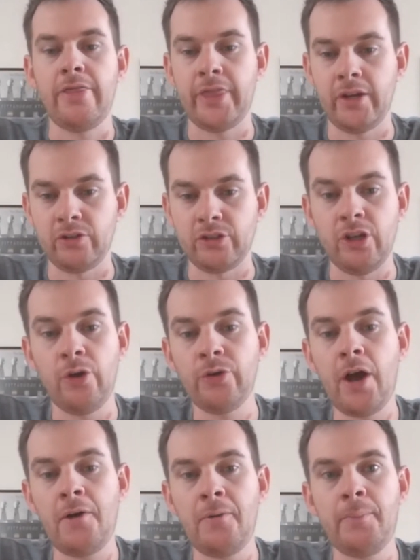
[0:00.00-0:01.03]
there is no
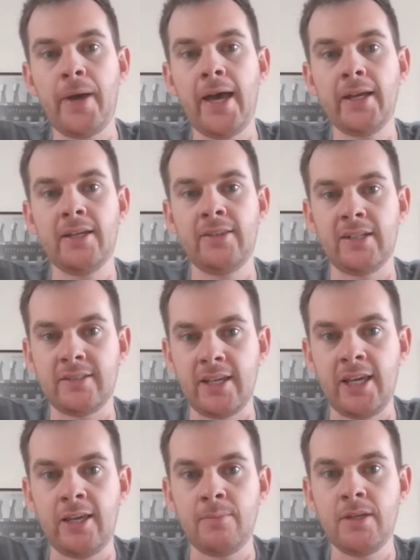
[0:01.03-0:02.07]
going back, and that
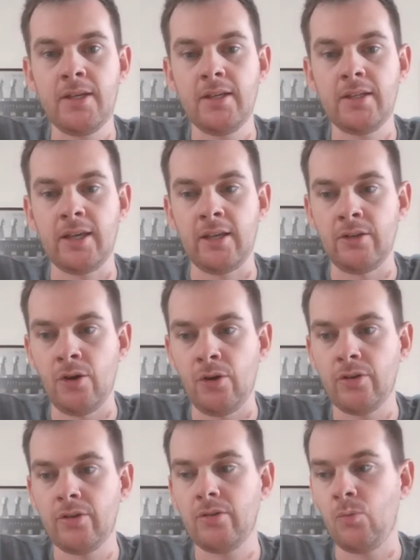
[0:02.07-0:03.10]
team
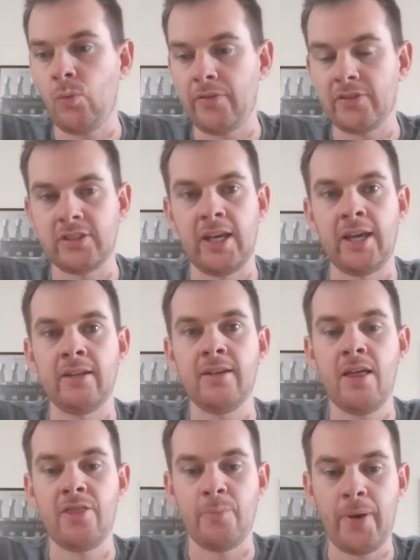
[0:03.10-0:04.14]
cannot withstand
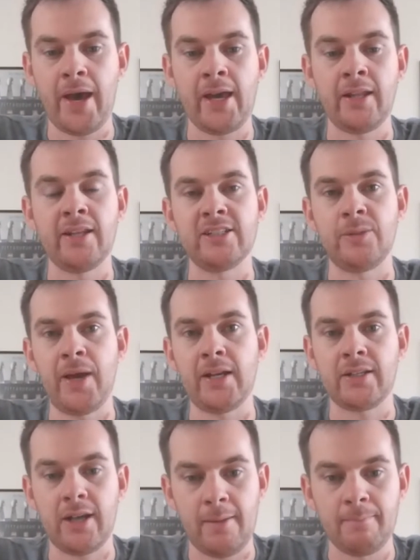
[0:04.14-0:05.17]
the pain that is about
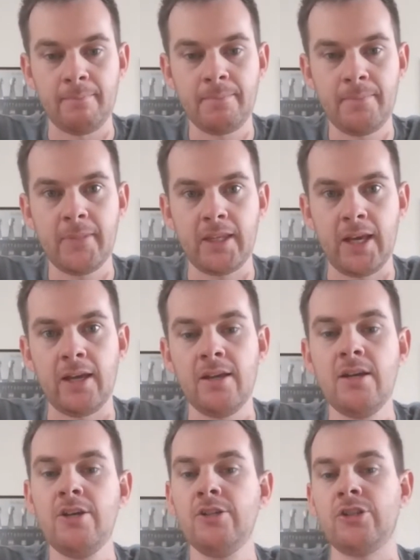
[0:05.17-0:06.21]
to come. Okay.
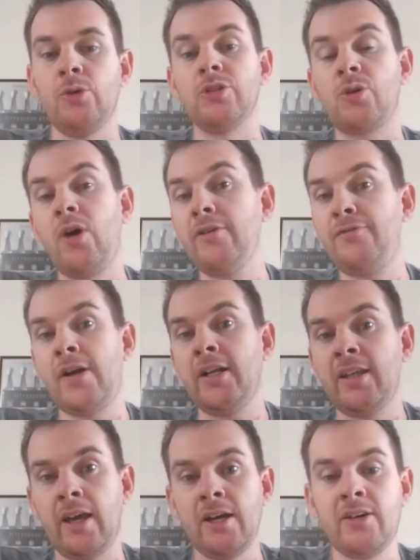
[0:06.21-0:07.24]
So it was quite
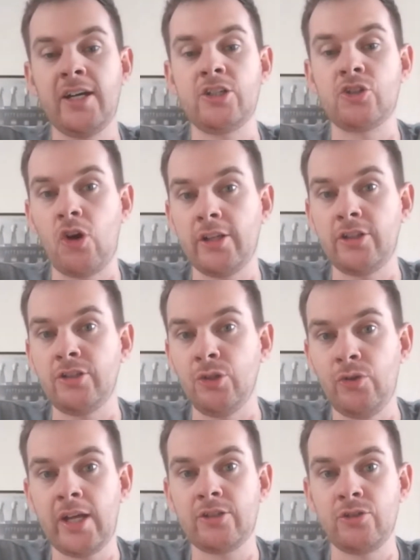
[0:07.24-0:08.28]
funny that LA tried to
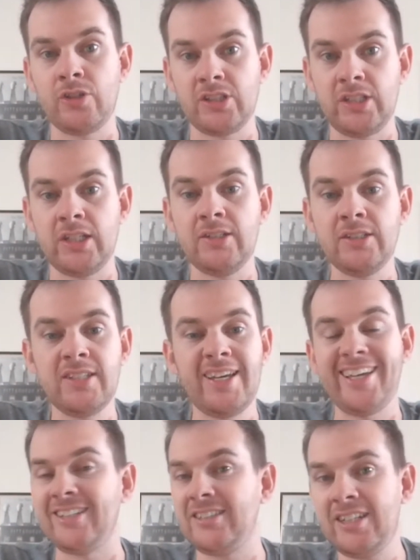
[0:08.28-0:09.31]
do that to the Steelers. It